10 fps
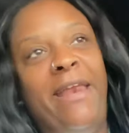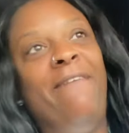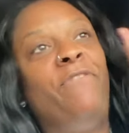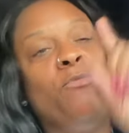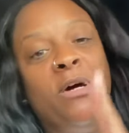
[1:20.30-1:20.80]

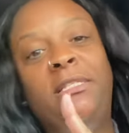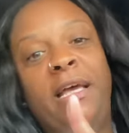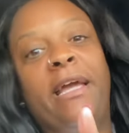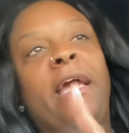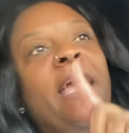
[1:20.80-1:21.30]
that for one
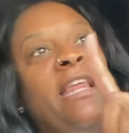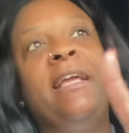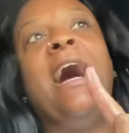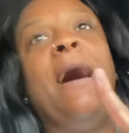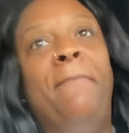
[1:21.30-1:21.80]
second any
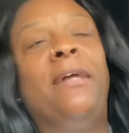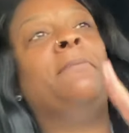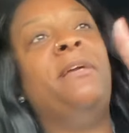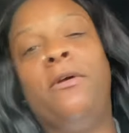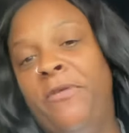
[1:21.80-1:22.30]
cop about to
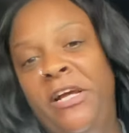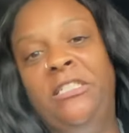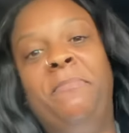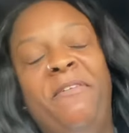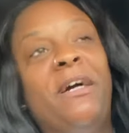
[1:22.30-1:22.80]
be
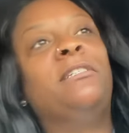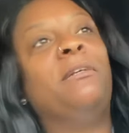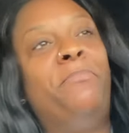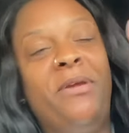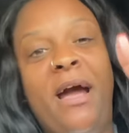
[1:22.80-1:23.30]
arrested because of
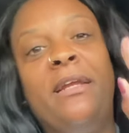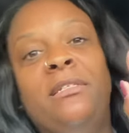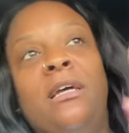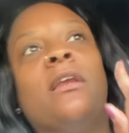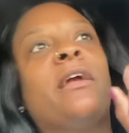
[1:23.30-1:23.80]
Breonna
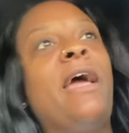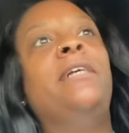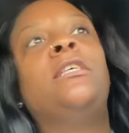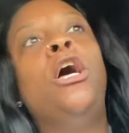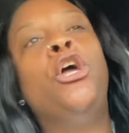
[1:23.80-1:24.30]
Taylor
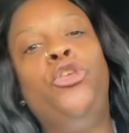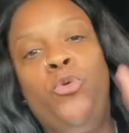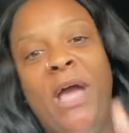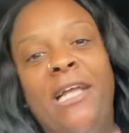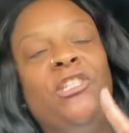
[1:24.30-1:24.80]
case, you
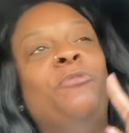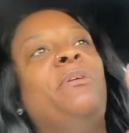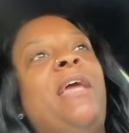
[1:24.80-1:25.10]
got to be